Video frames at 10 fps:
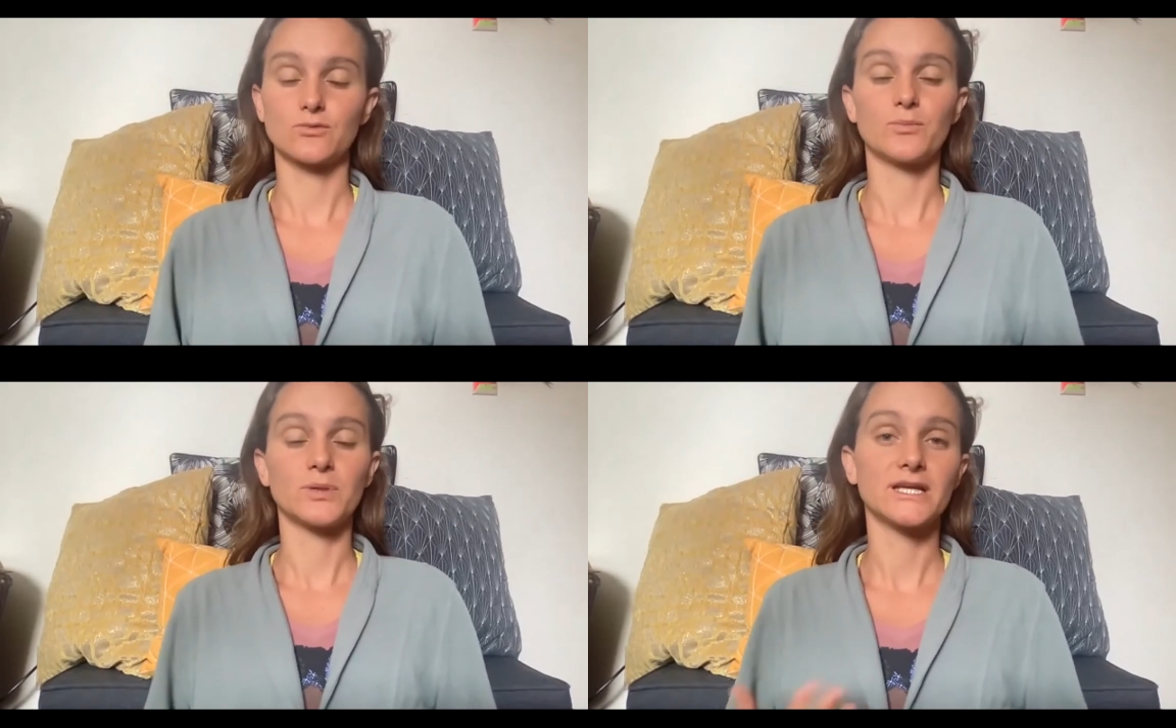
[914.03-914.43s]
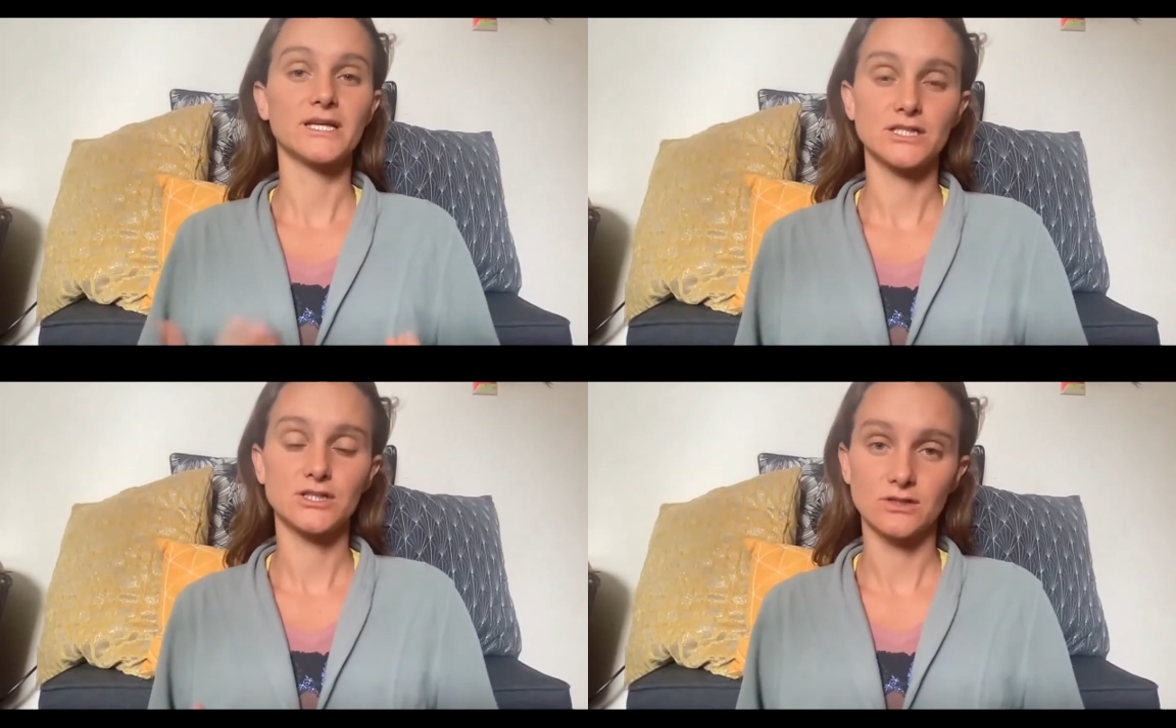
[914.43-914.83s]

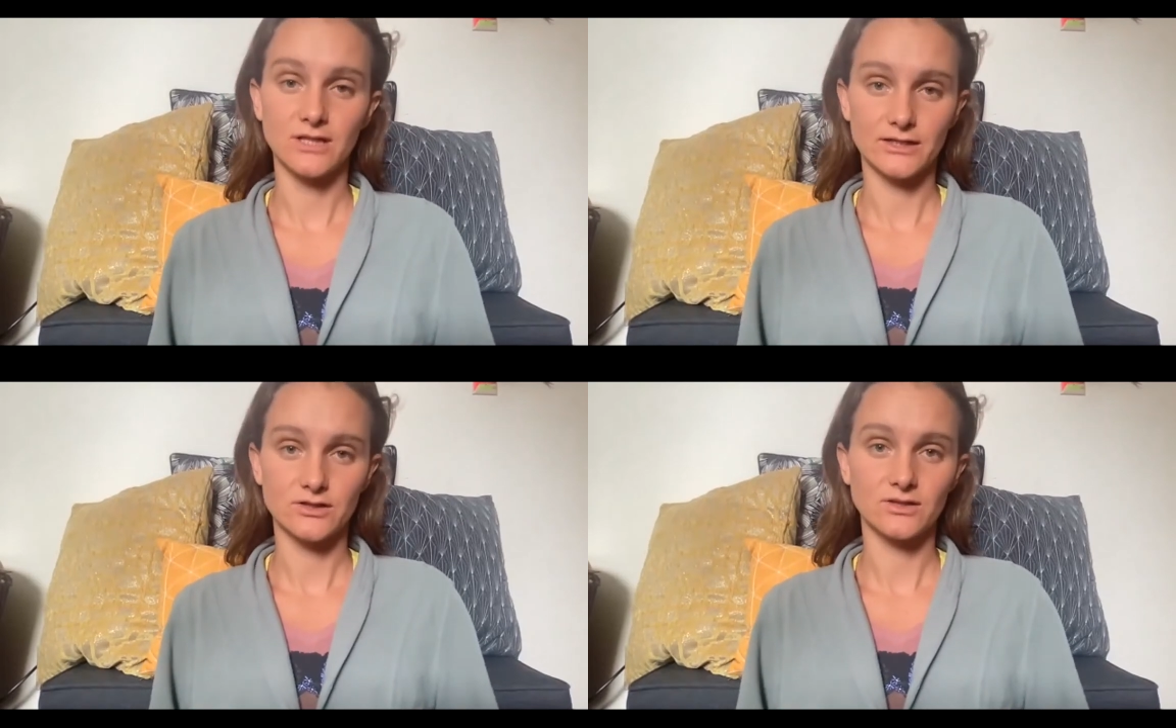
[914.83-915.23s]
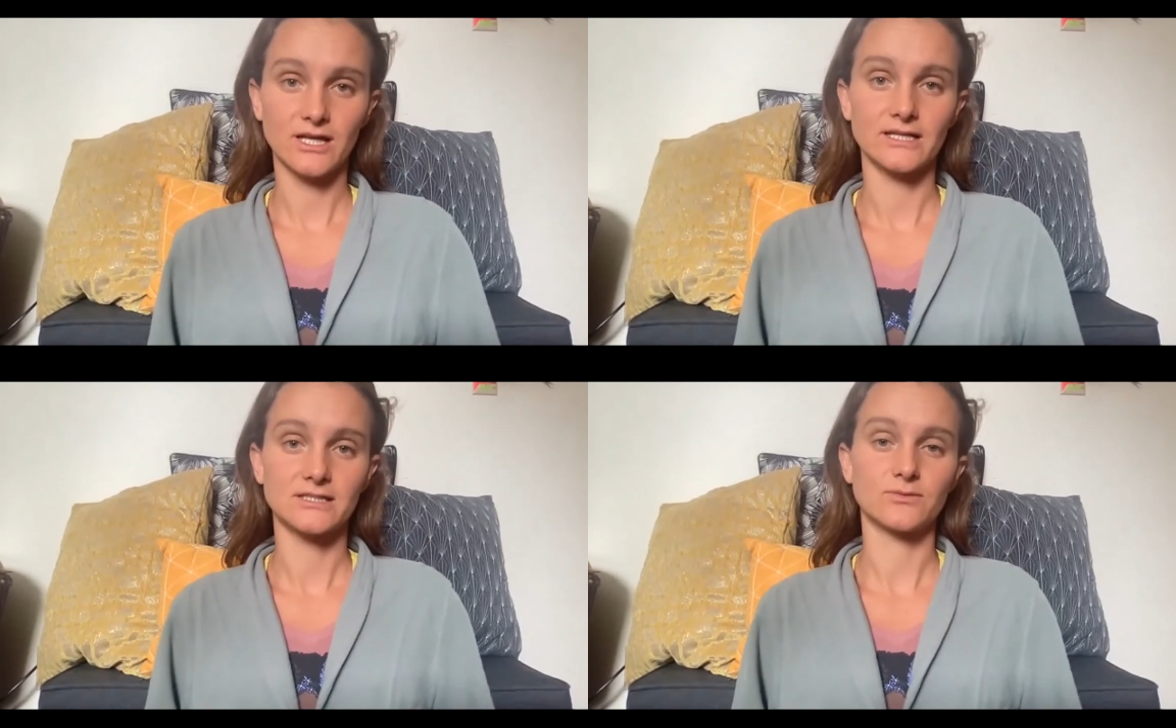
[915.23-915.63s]
replenishes your
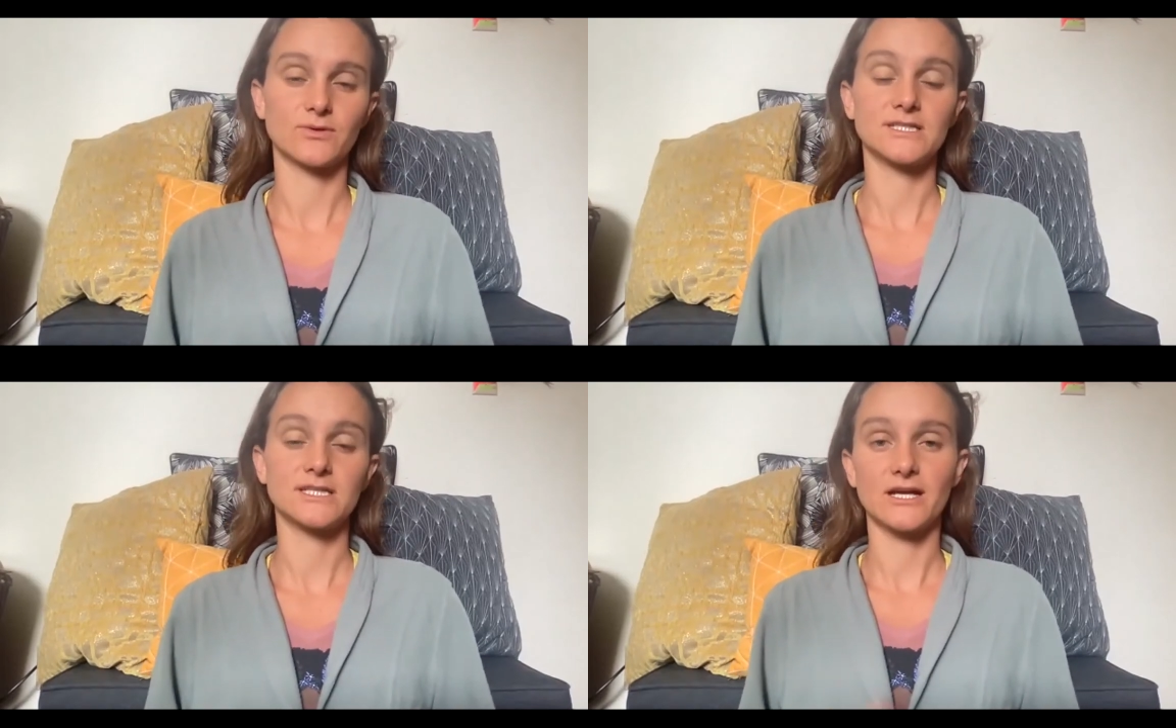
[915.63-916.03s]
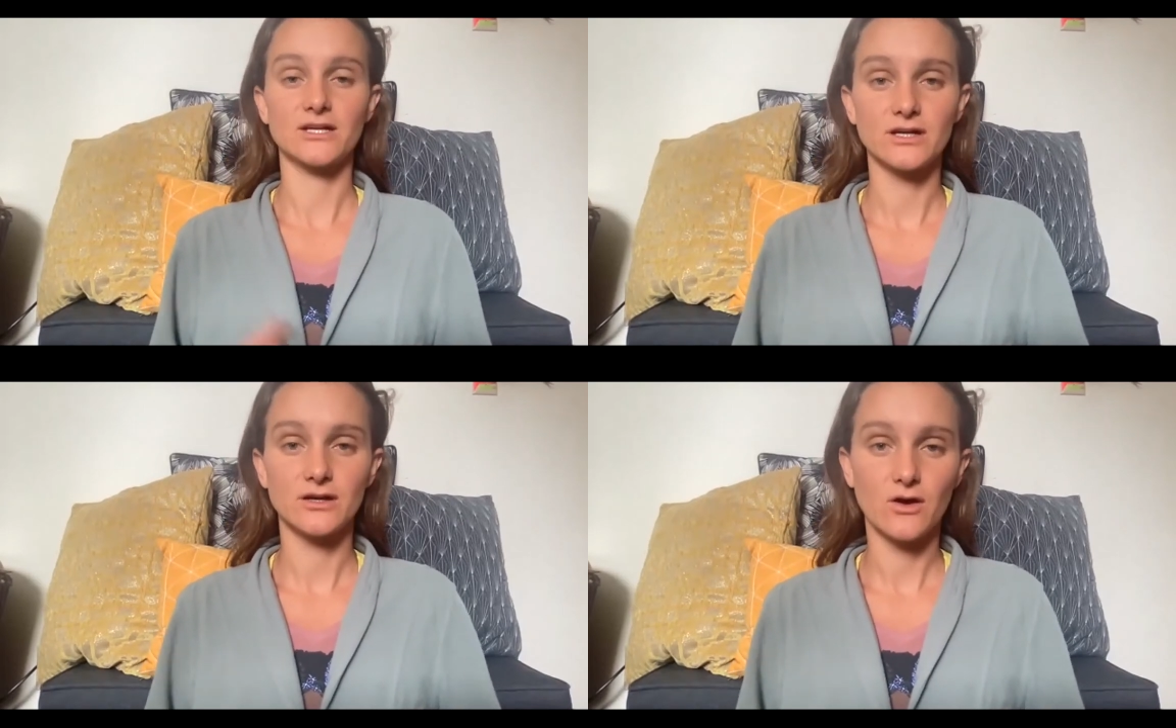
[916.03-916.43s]
electrolytes with
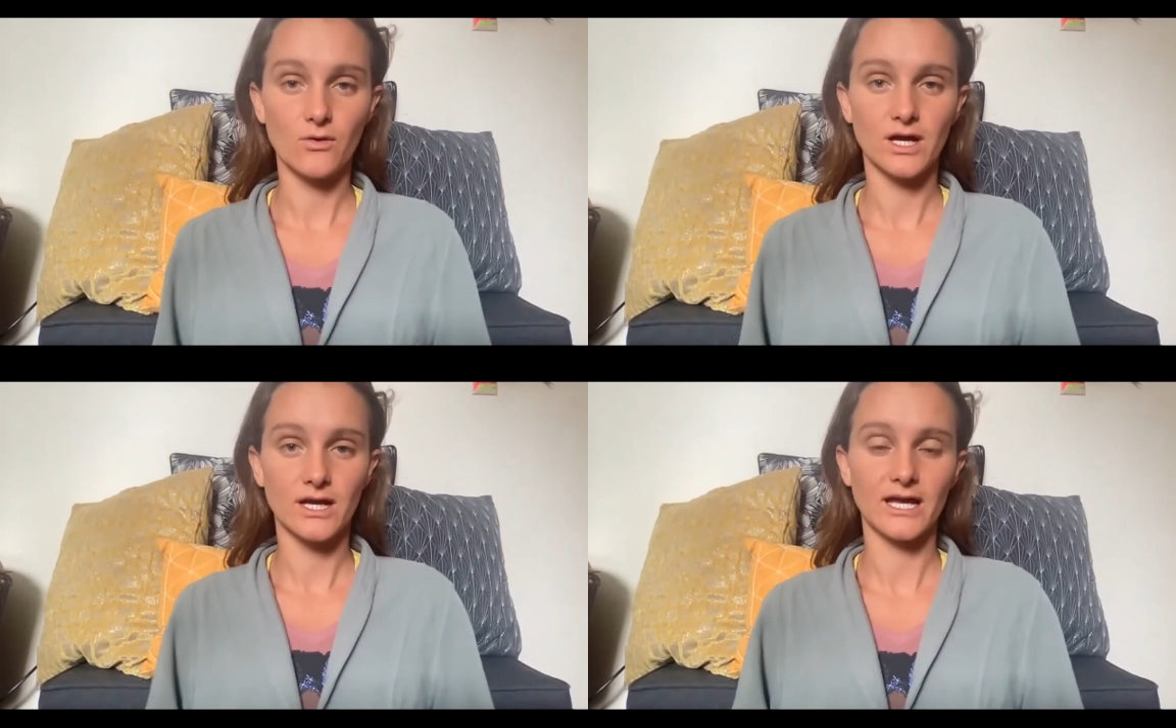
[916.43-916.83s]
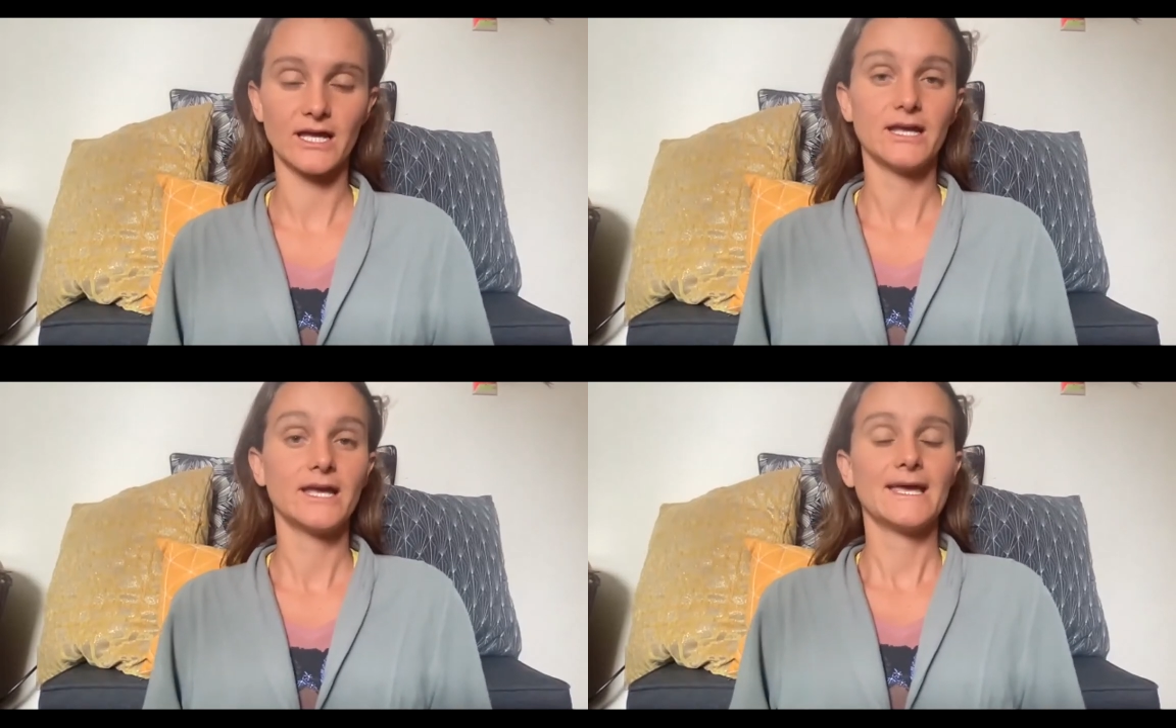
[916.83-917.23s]
dehydrated coconut